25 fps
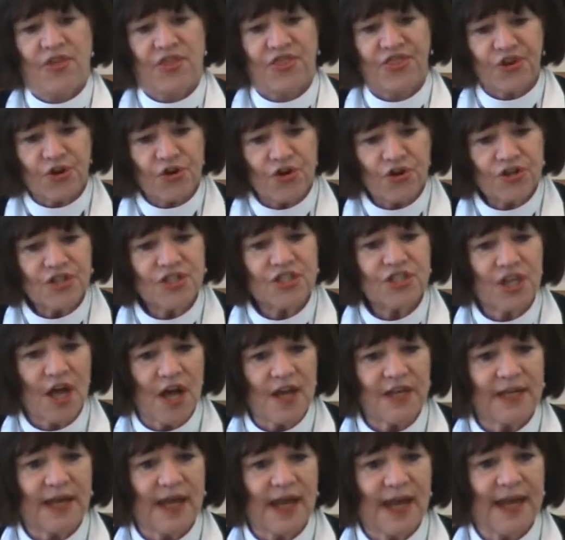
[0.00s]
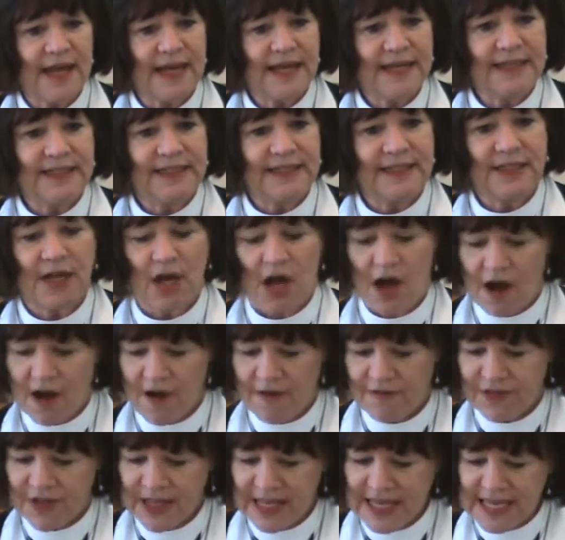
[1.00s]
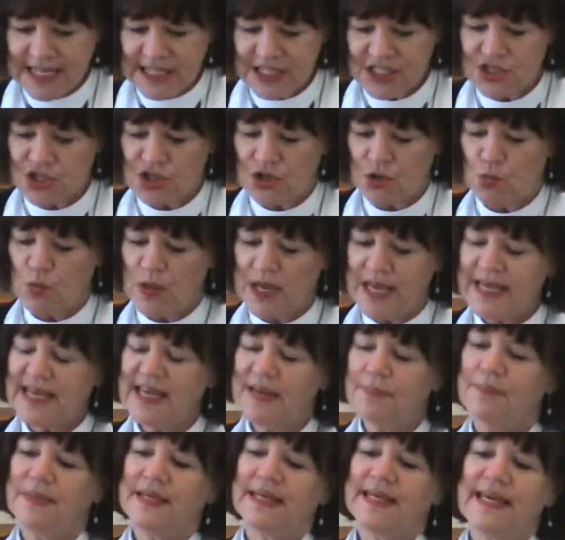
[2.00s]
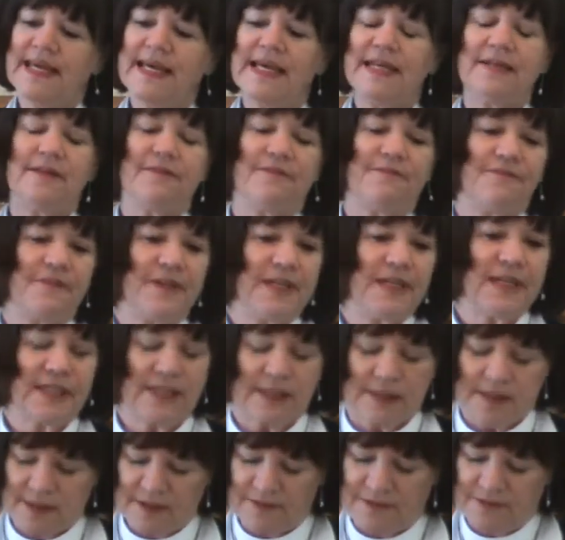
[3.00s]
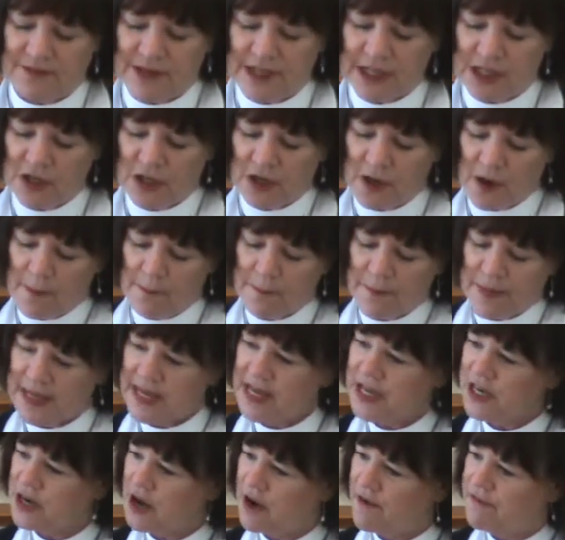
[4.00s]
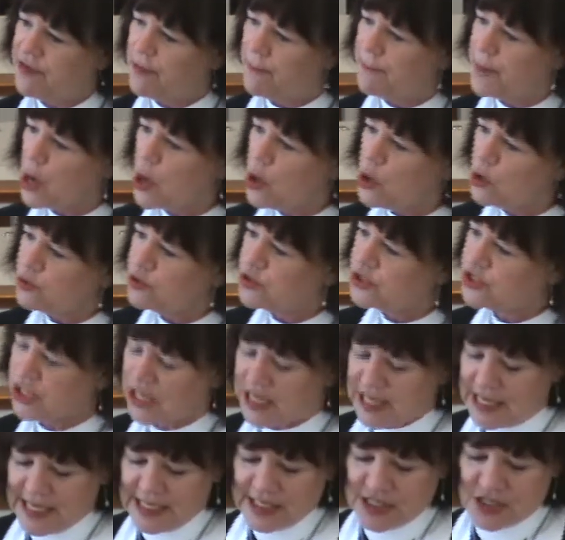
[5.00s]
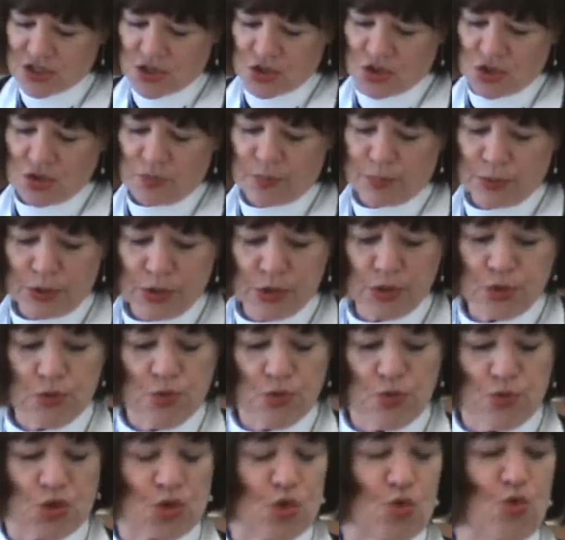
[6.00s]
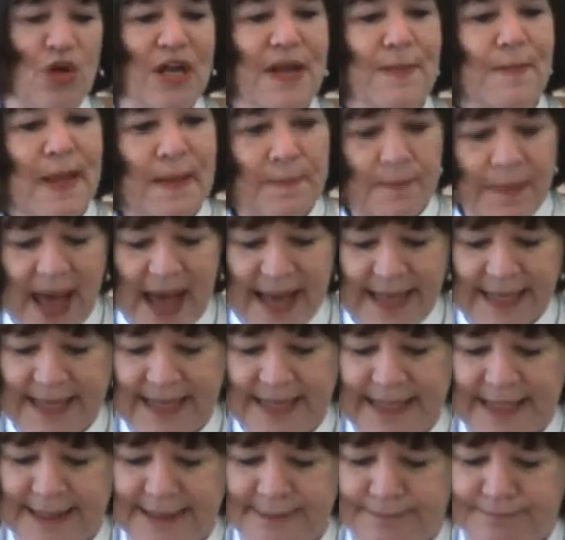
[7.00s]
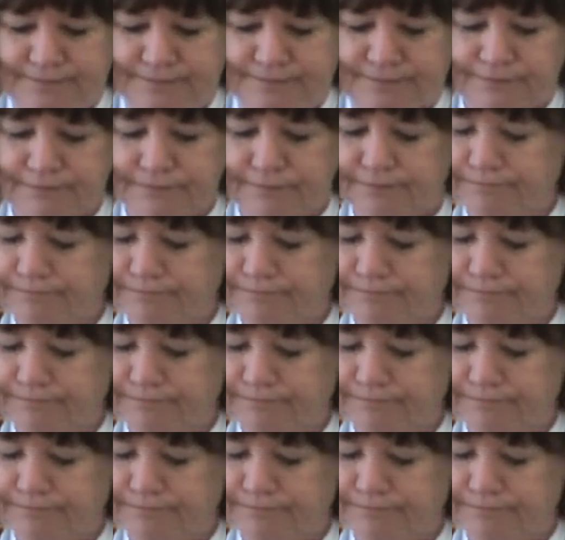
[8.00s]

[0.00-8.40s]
The third Sunday of Easter, we can begin to feel a bit of the post-Easter blues creeping back in.